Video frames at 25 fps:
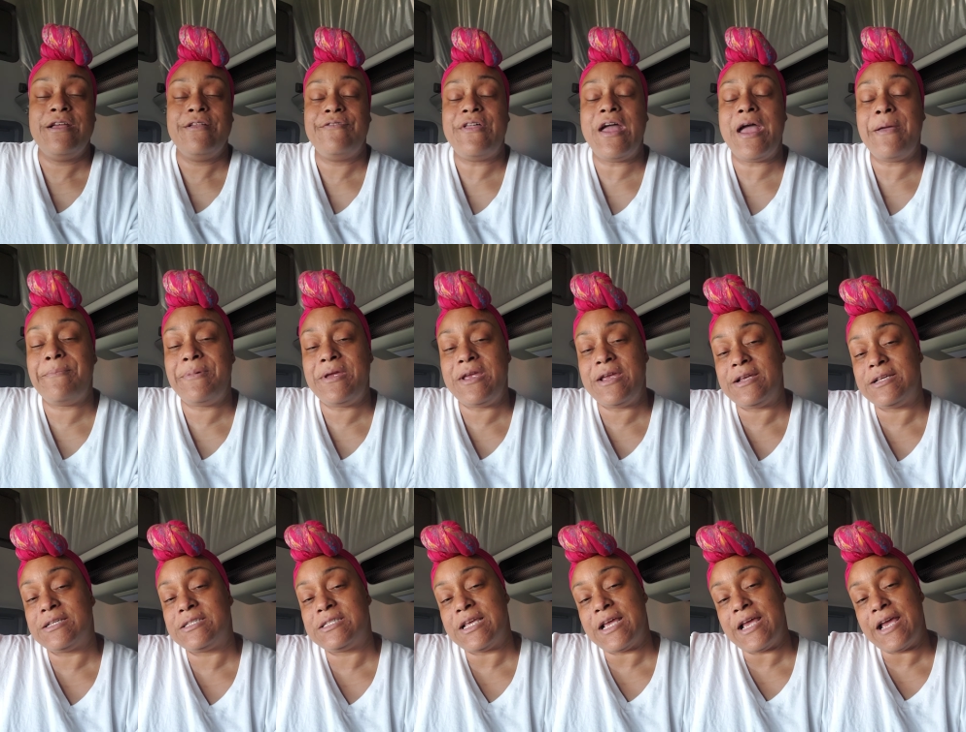That
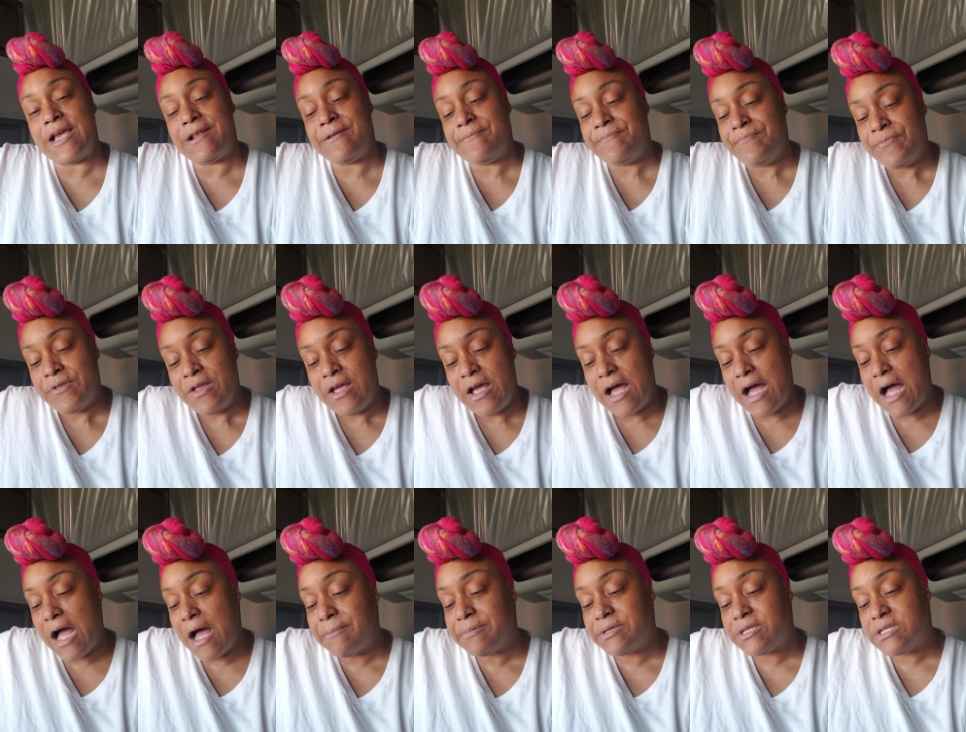being said,
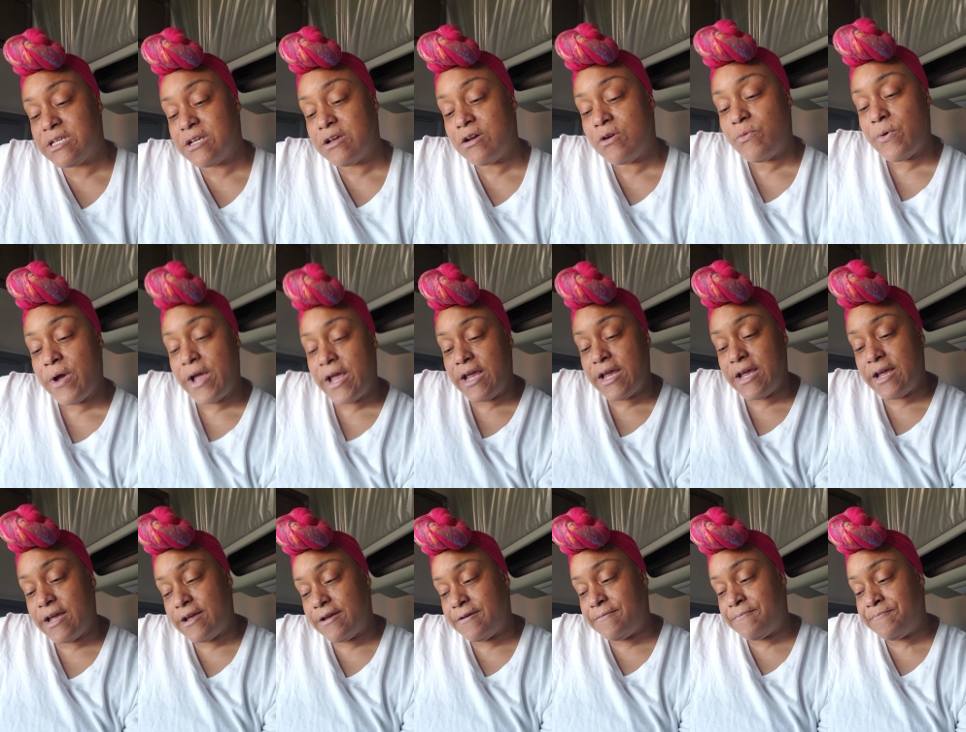I'm still
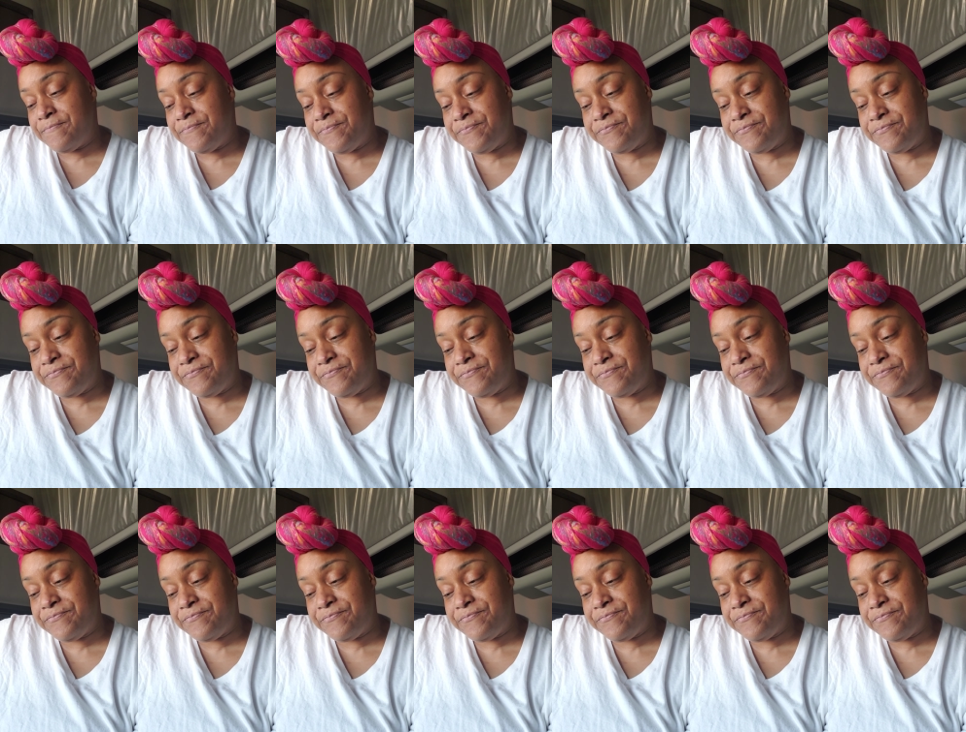waiting